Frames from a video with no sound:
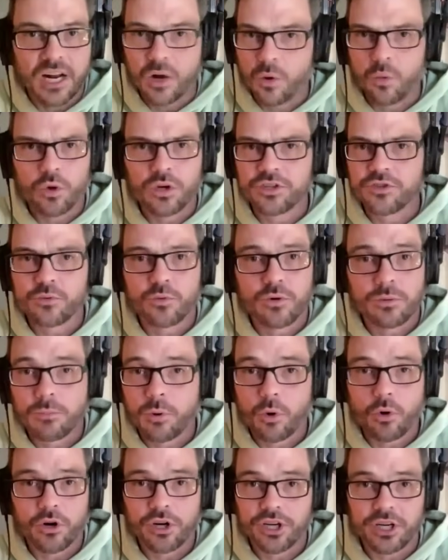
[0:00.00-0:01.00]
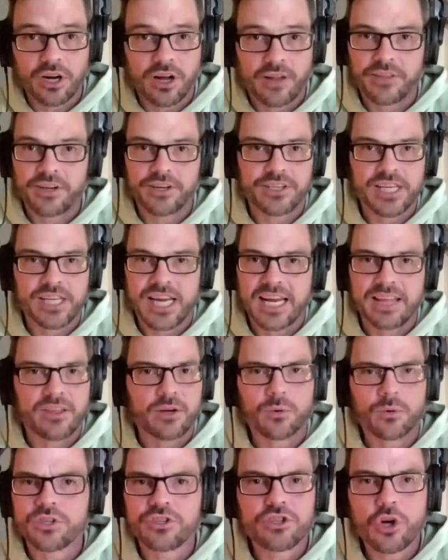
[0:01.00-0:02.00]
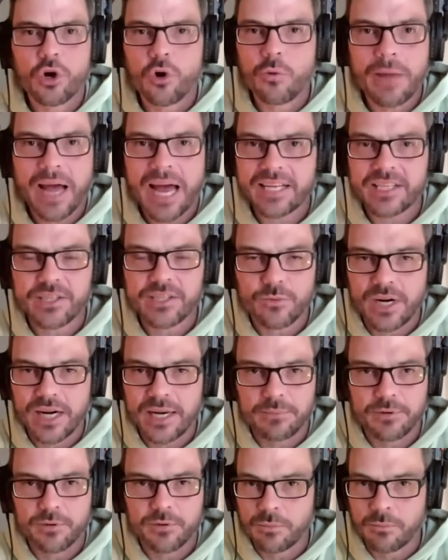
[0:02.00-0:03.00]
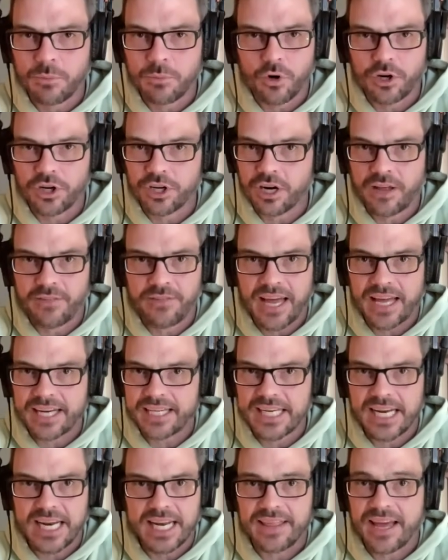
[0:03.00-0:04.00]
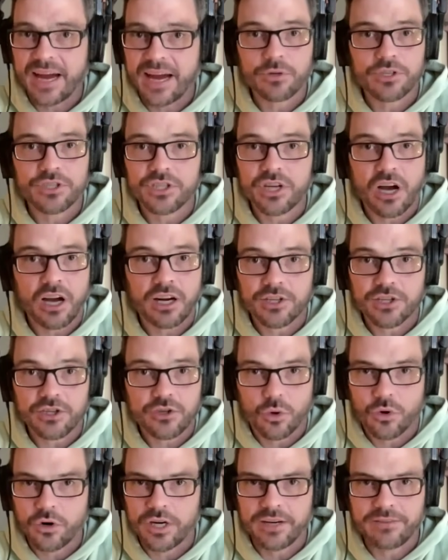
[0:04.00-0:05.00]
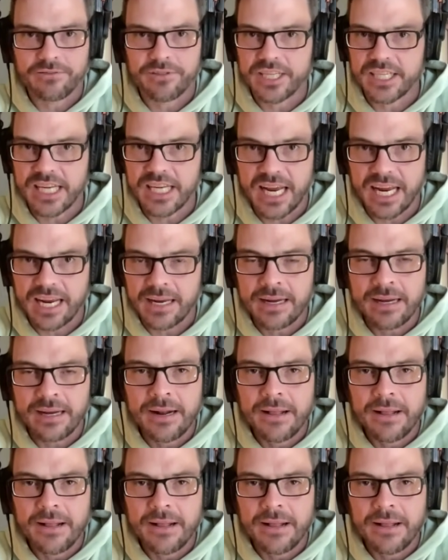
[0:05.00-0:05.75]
was reported on their day. There was no mass rapes reported on that day. That was not a story of the day.